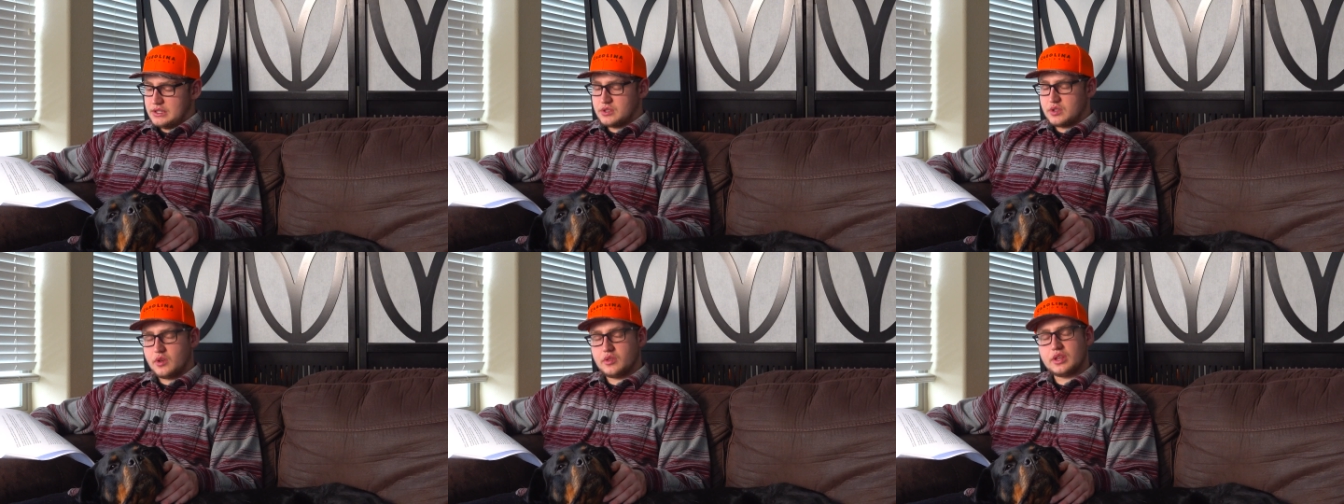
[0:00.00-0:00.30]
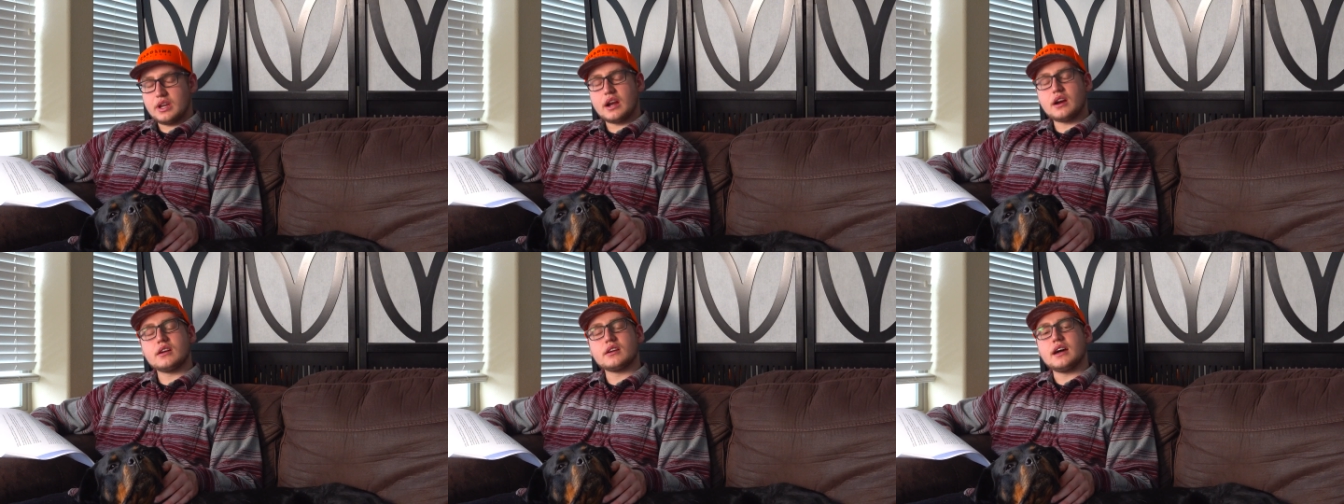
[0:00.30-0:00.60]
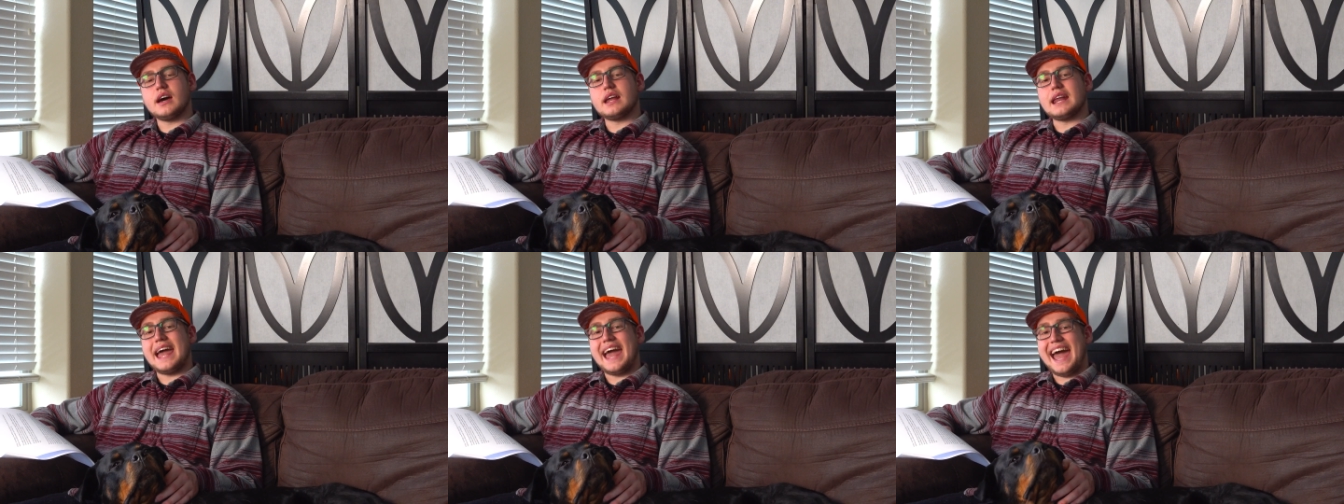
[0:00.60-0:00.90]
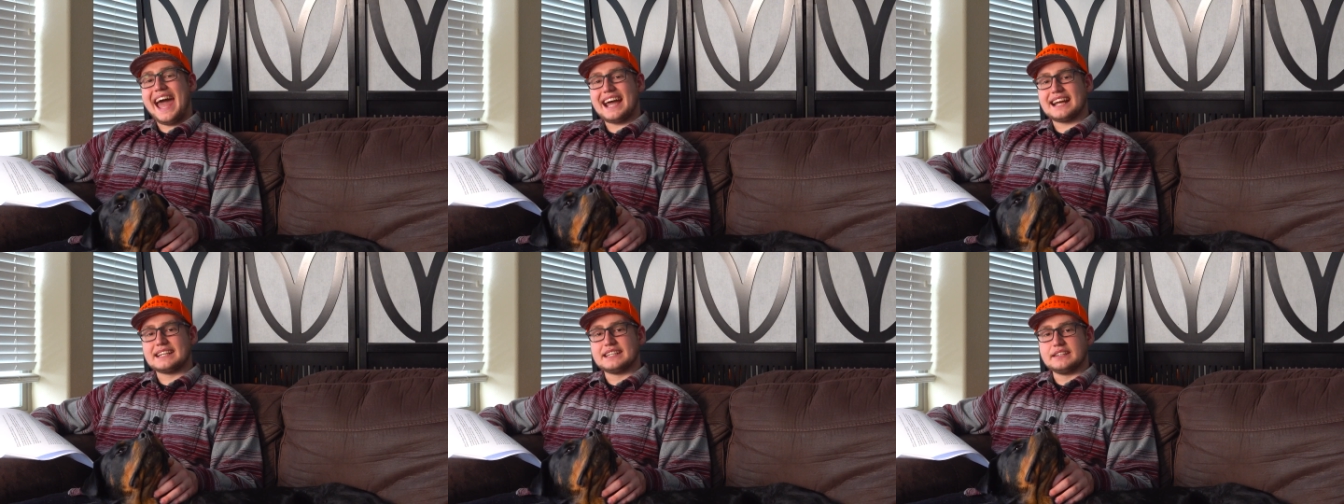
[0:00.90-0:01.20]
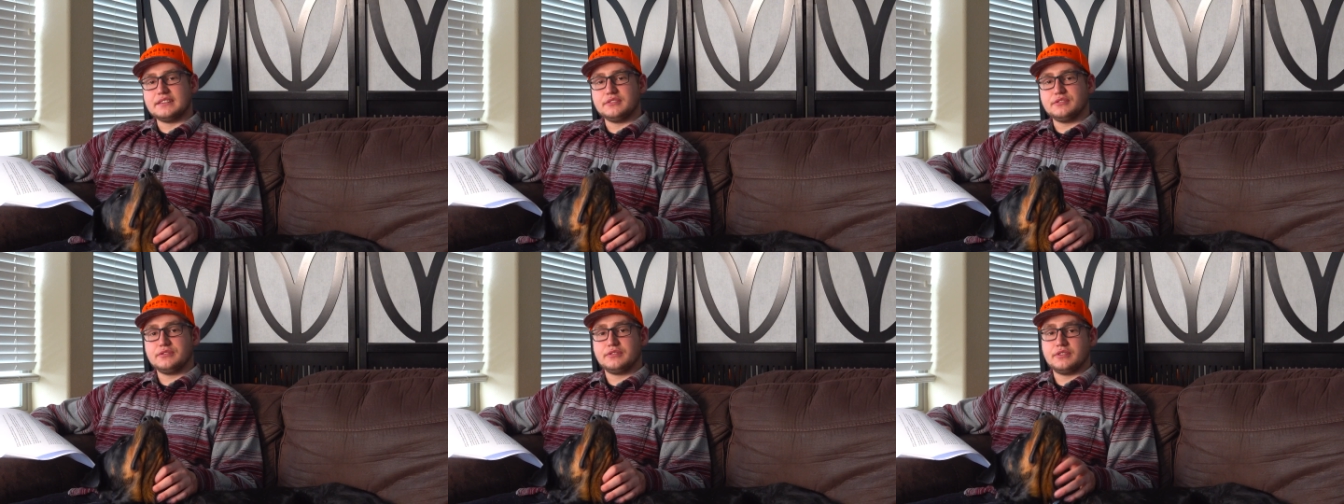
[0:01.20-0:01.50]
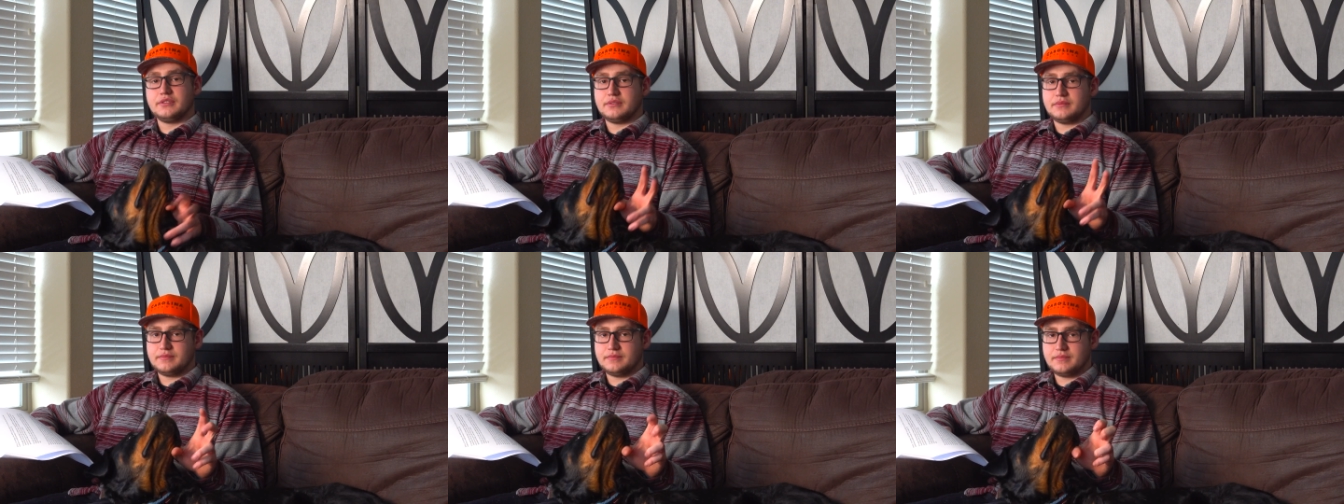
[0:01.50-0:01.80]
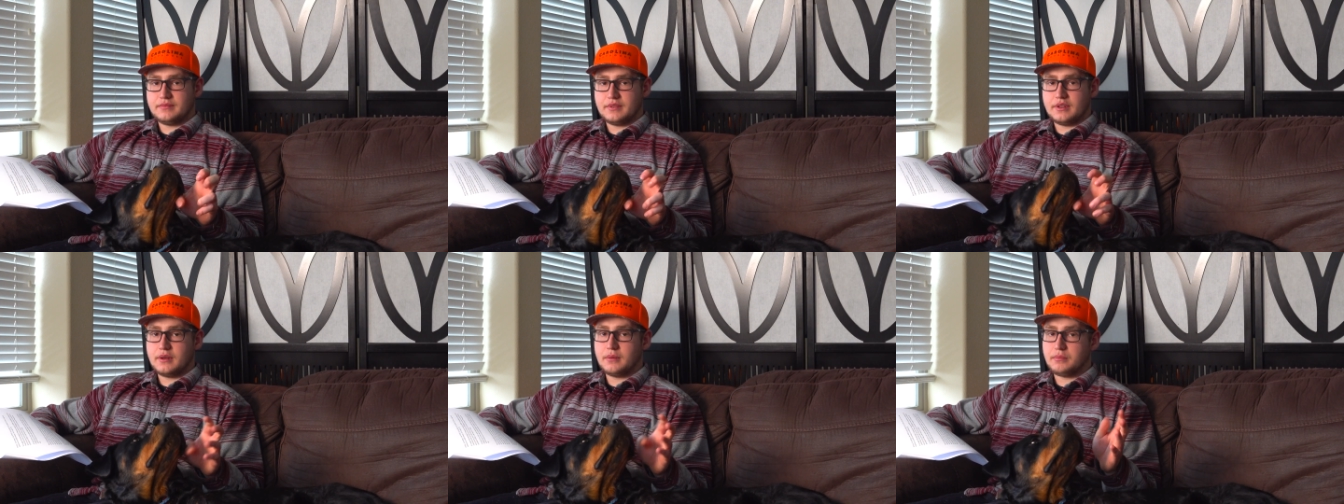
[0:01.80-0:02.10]
So they are not active,
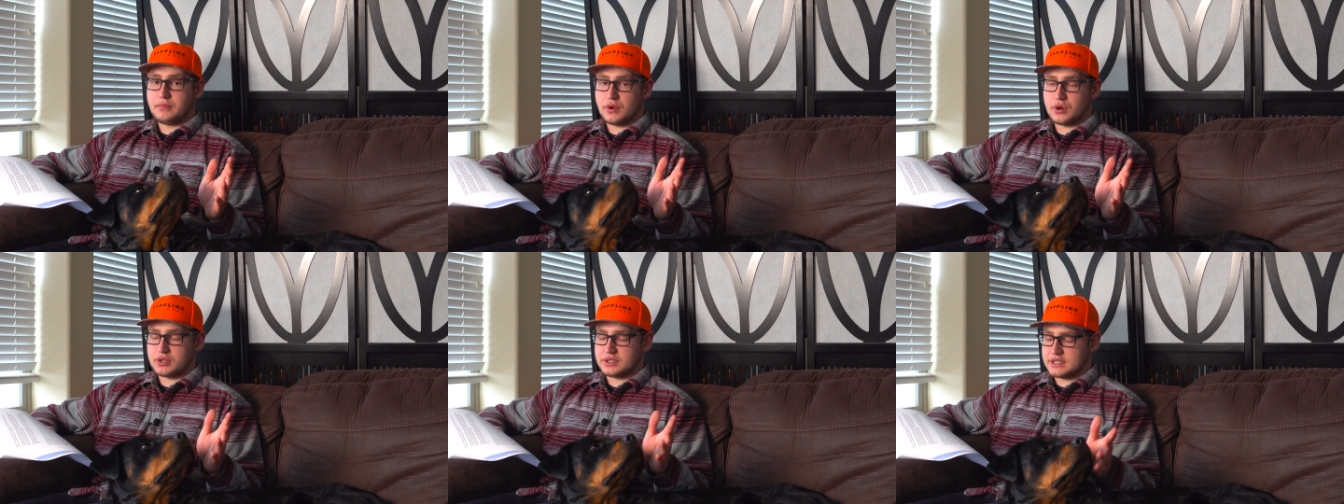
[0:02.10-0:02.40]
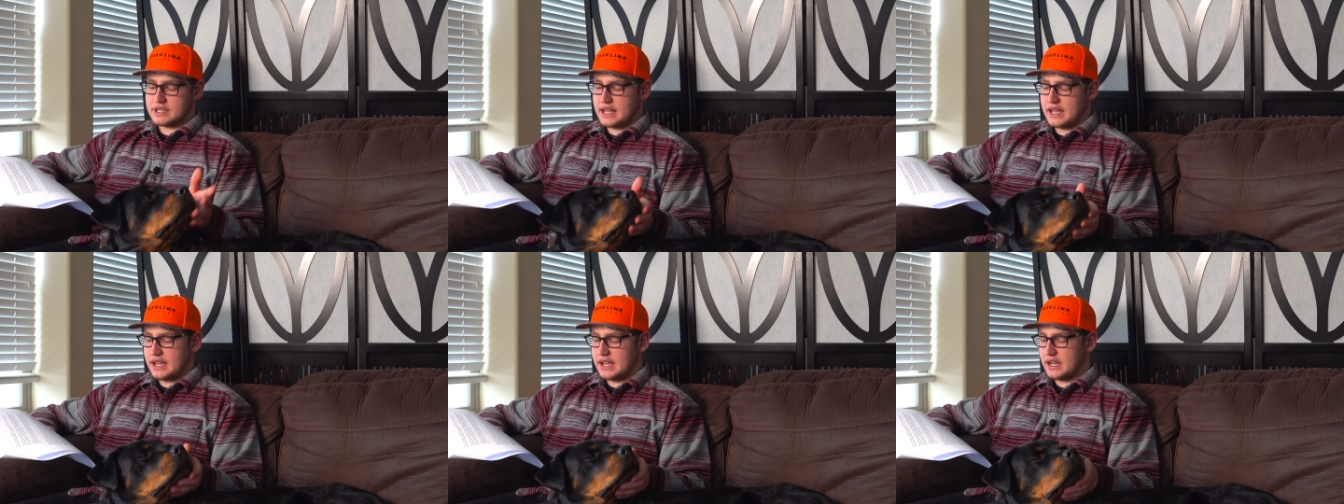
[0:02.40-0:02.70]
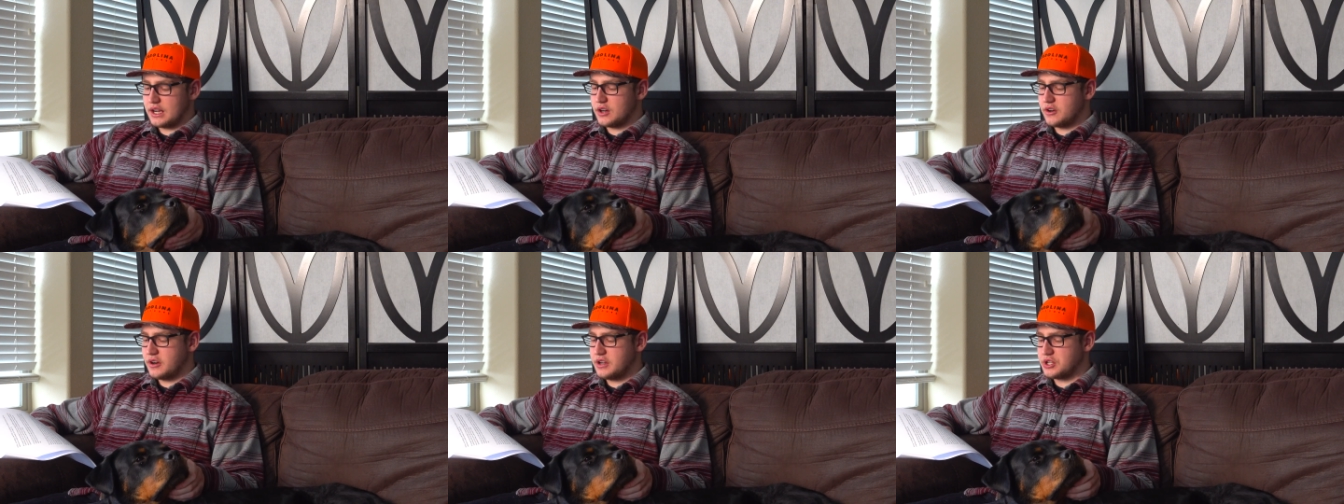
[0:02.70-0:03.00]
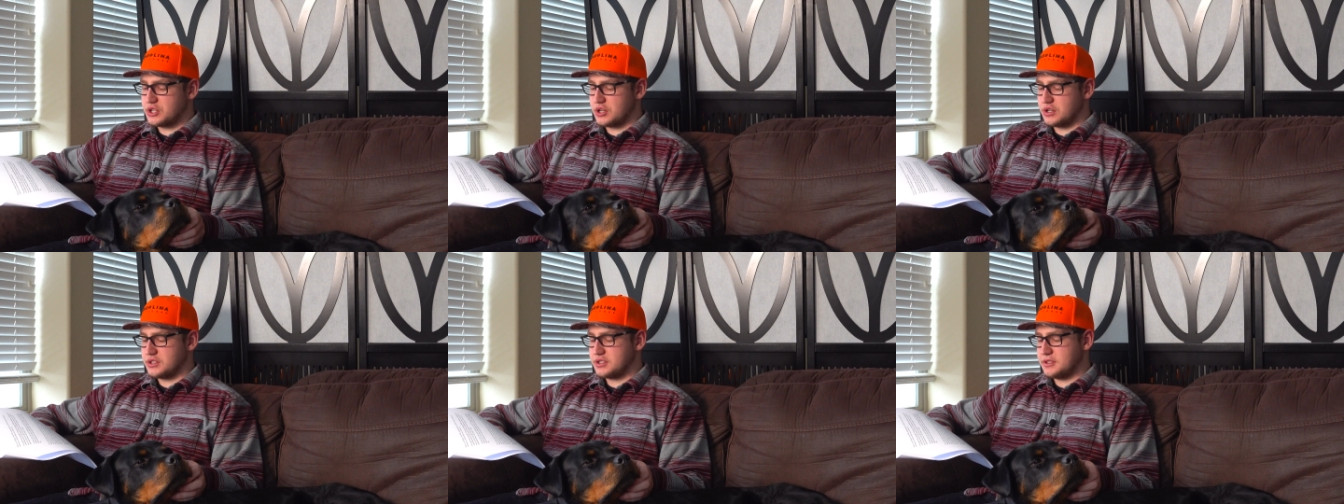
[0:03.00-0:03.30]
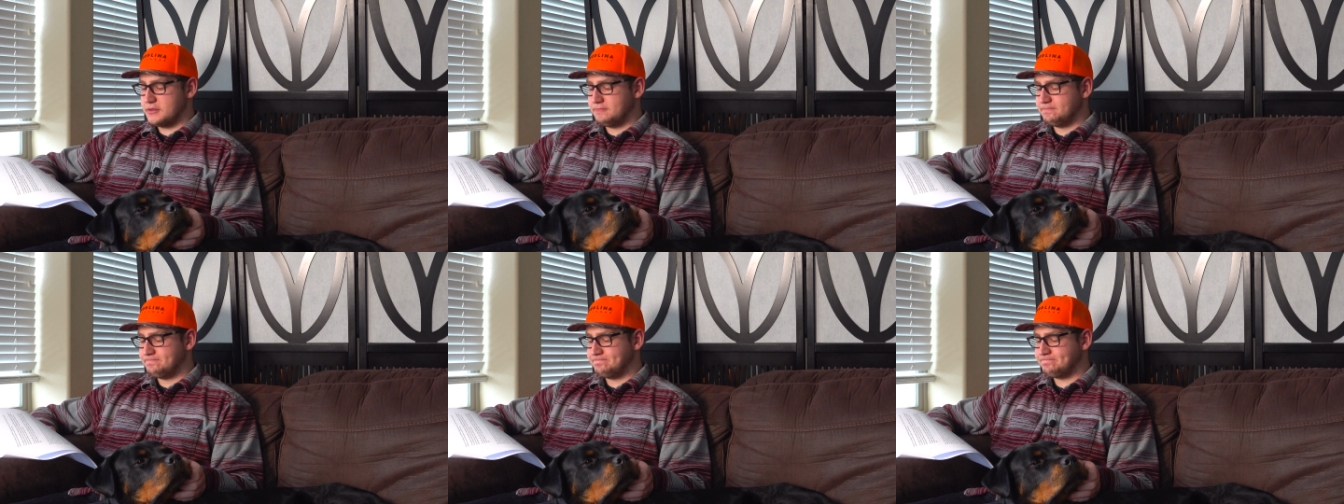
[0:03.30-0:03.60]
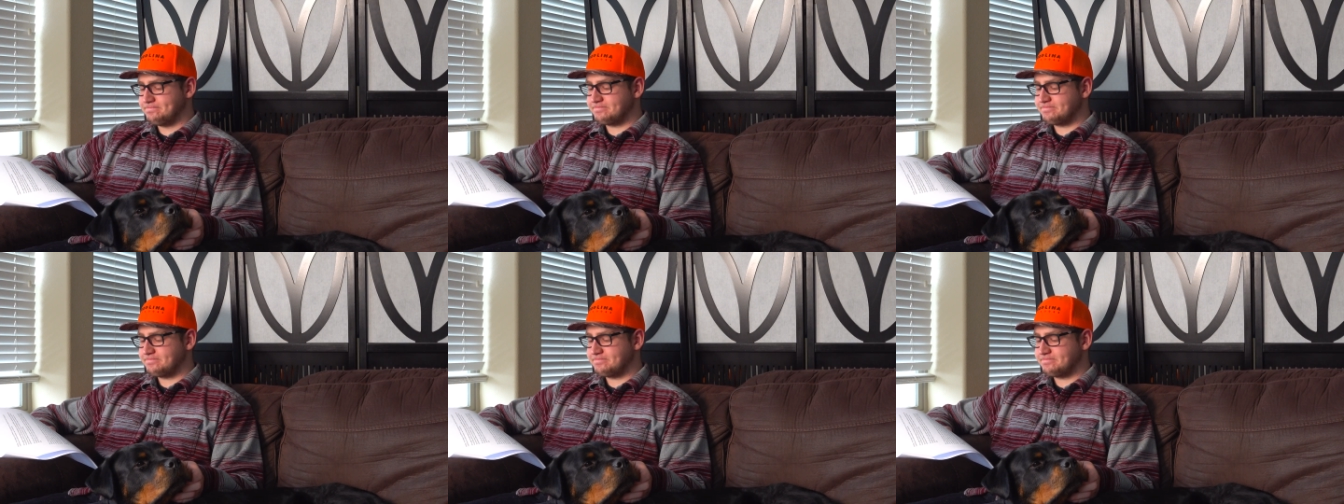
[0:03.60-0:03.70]
per se, creatures.